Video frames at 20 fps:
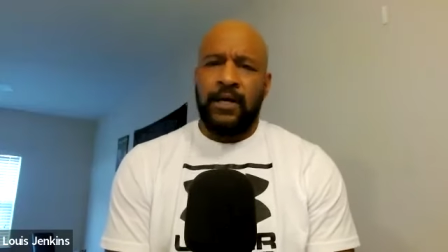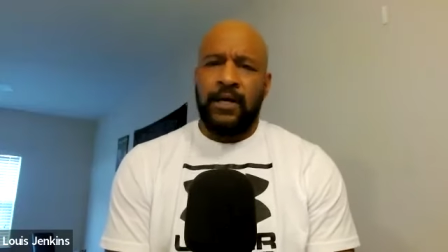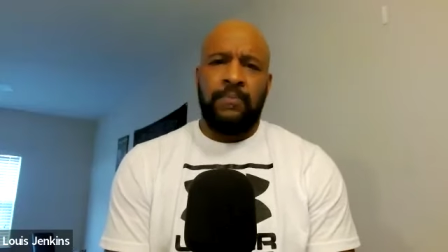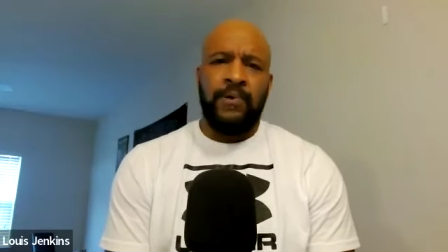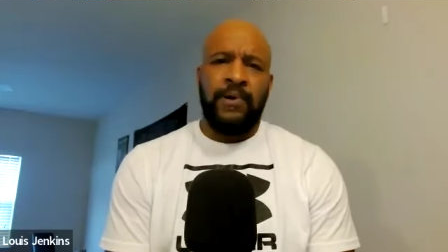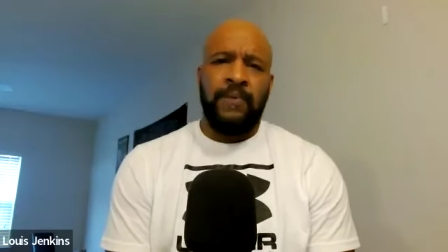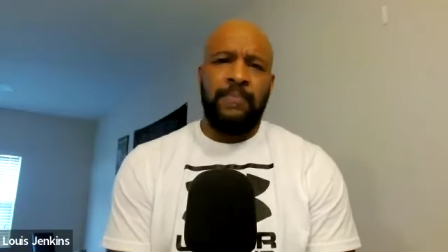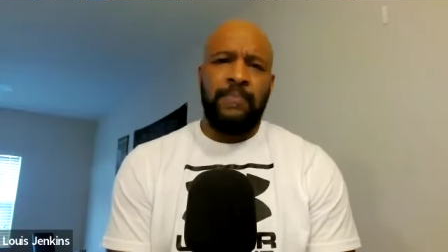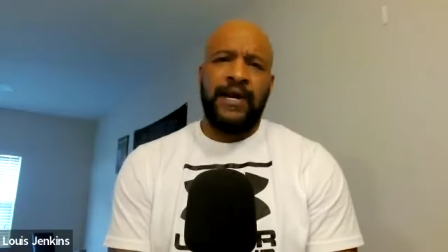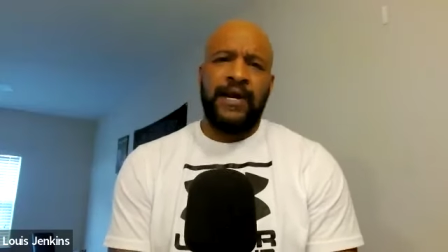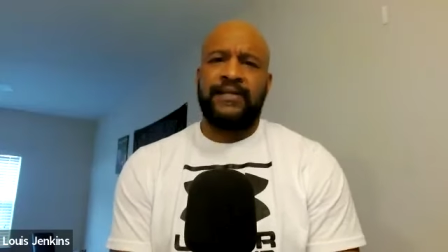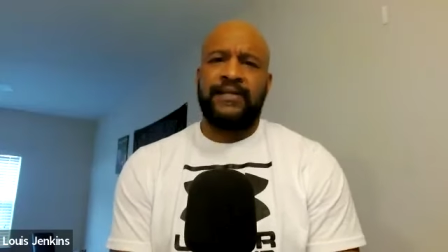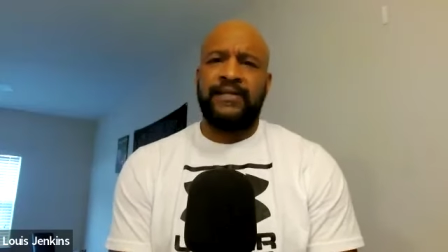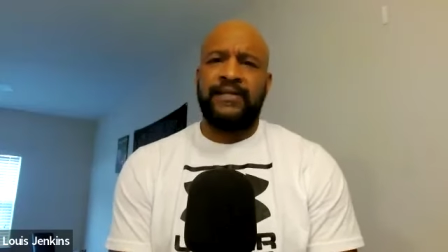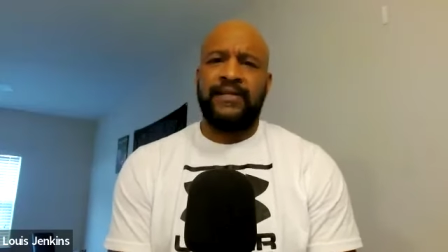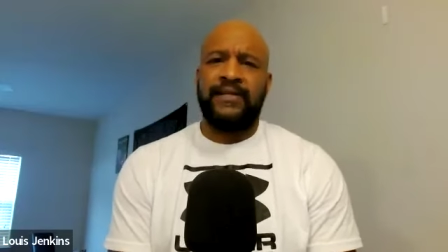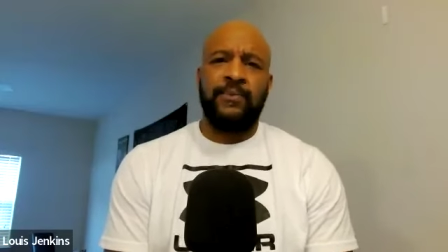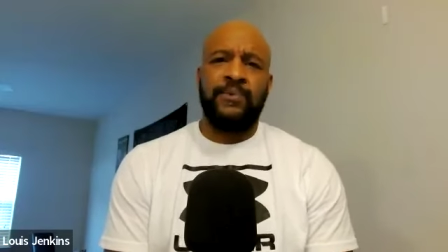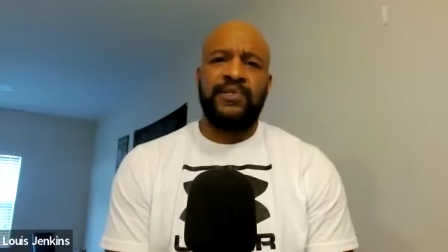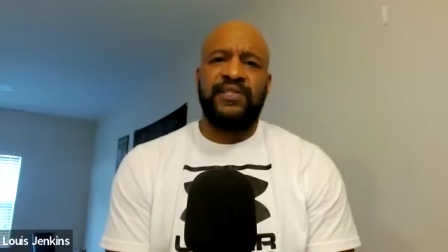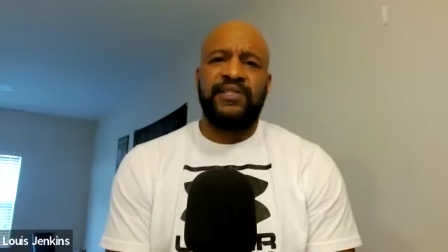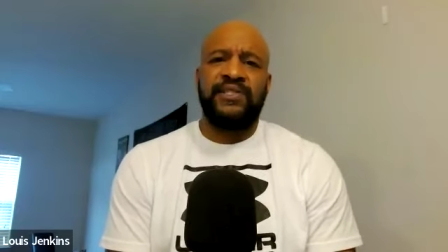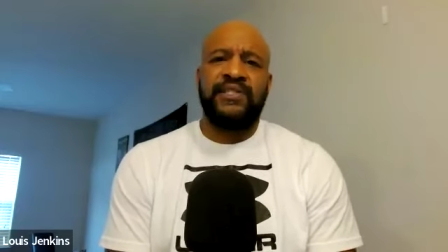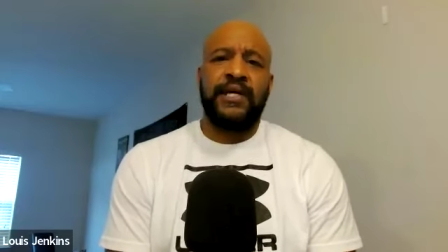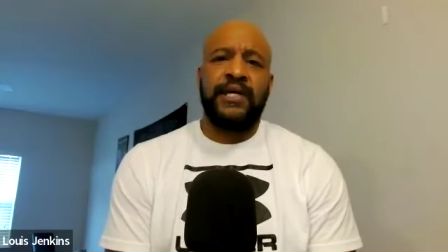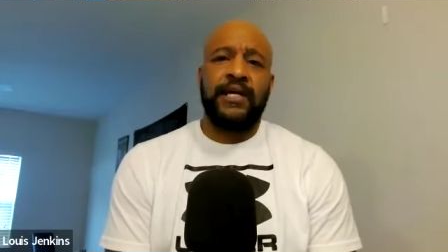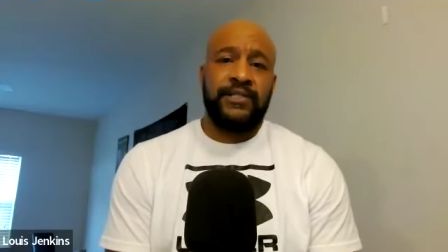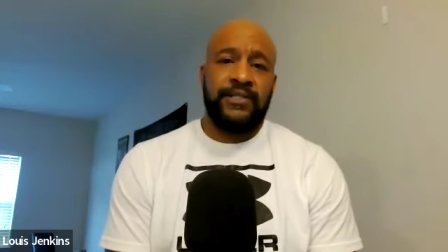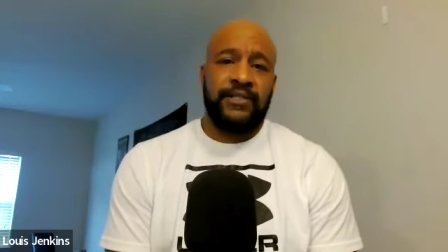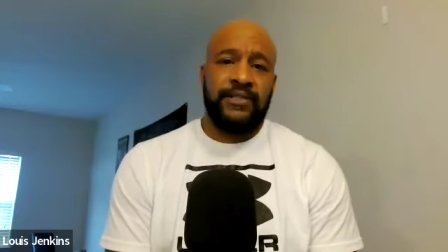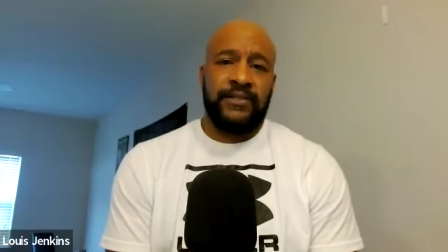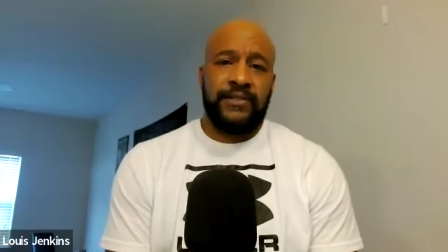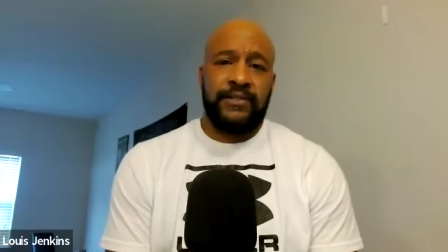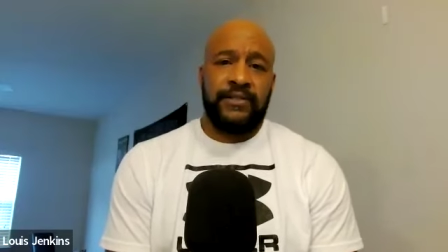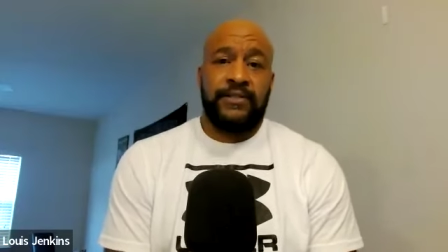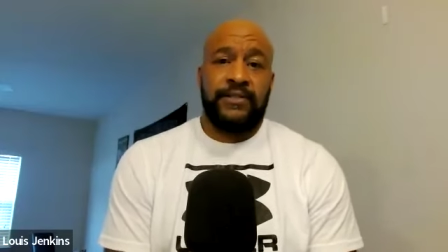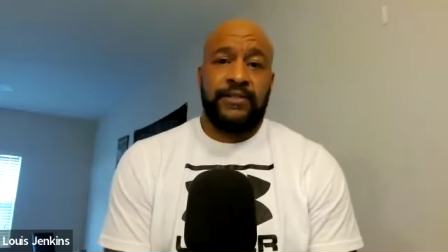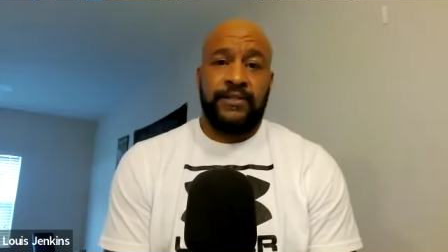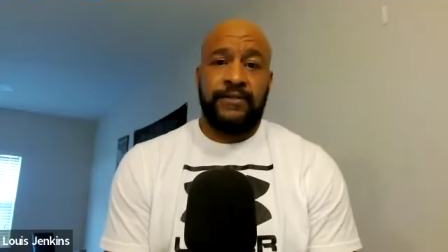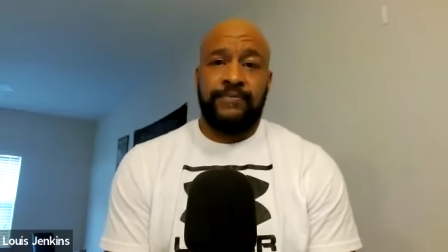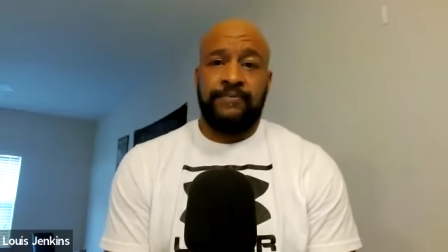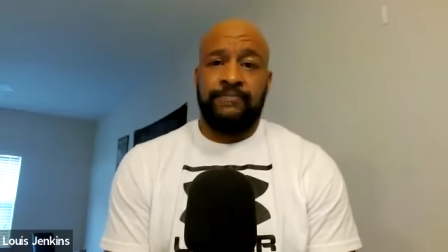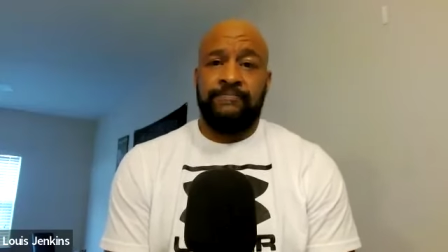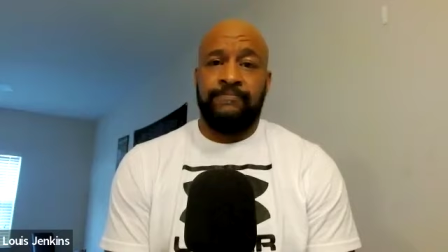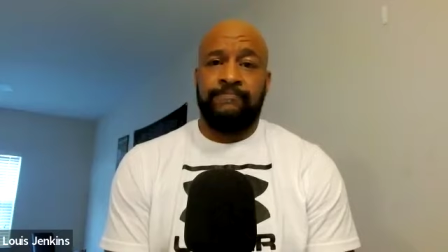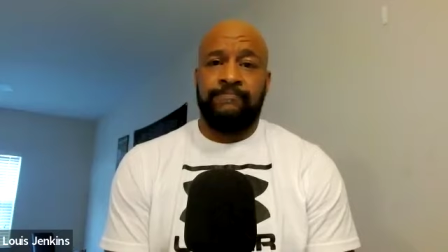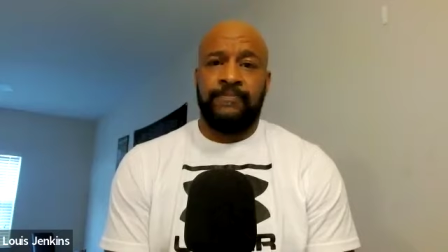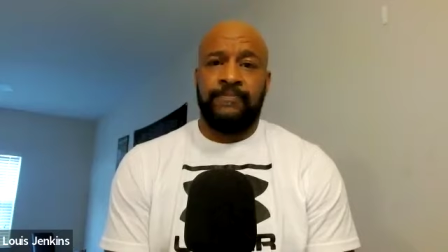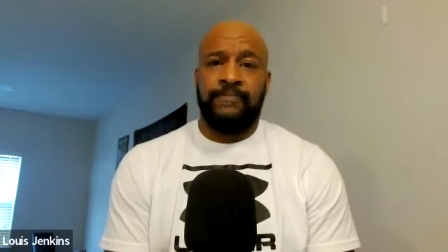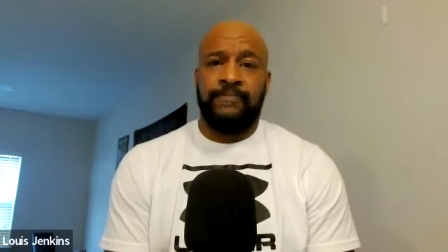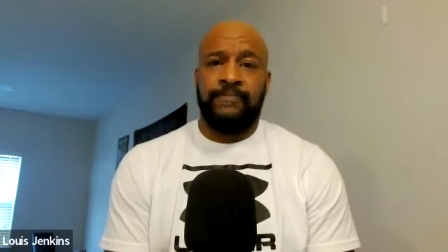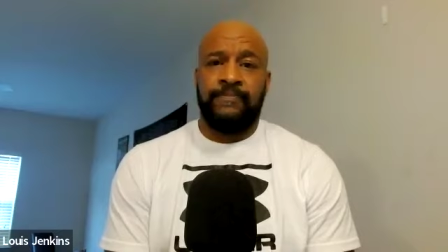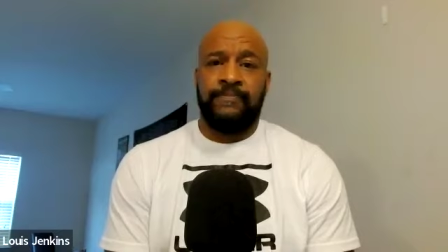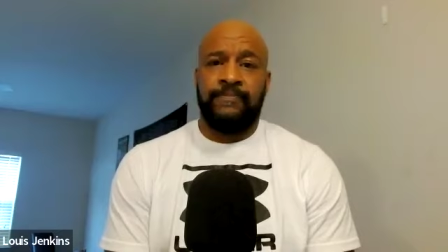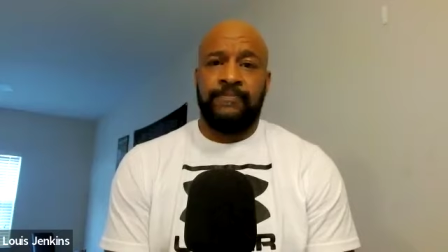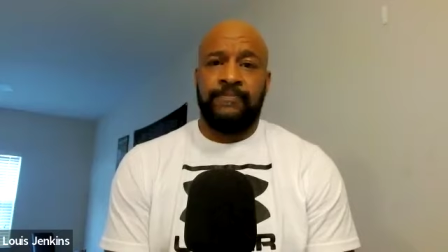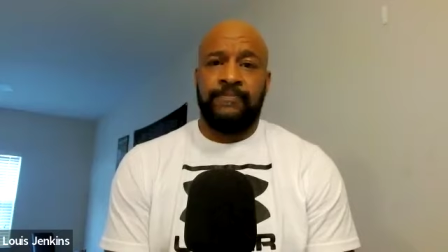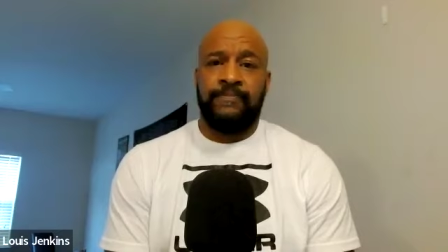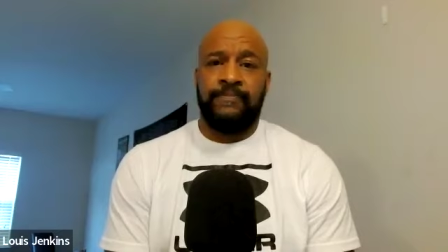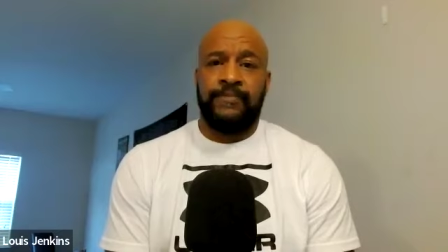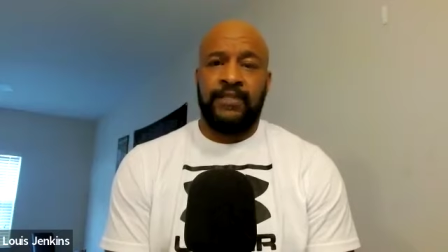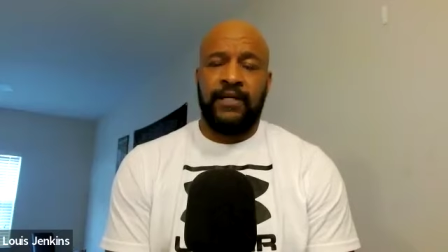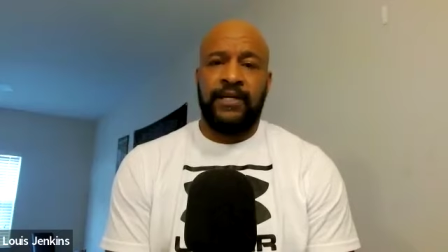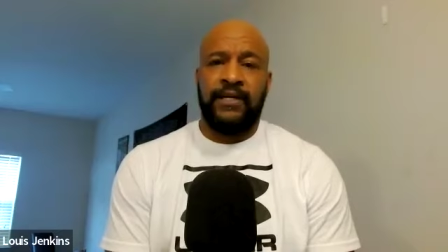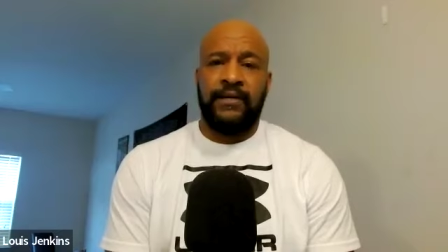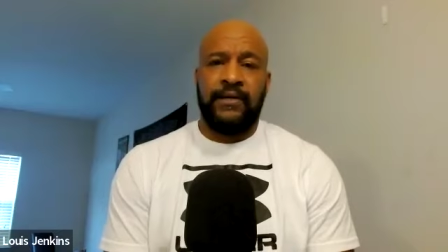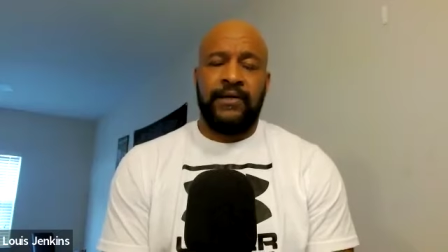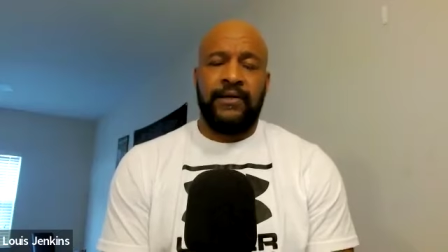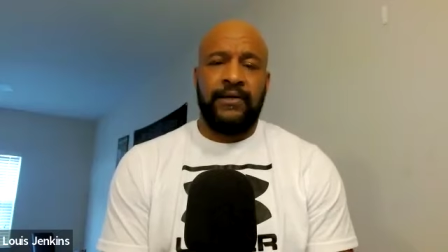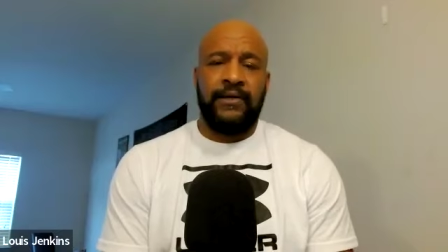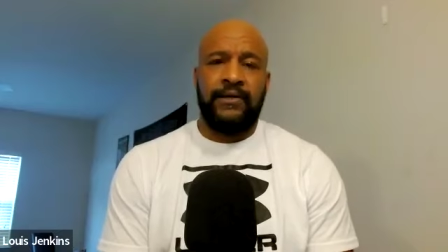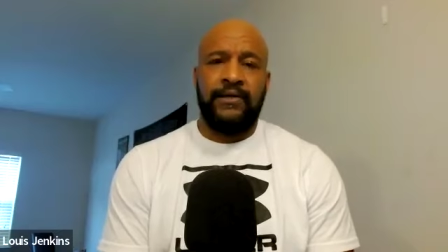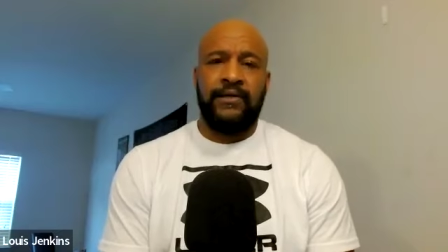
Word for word: But back then it was sections. You know what I mean?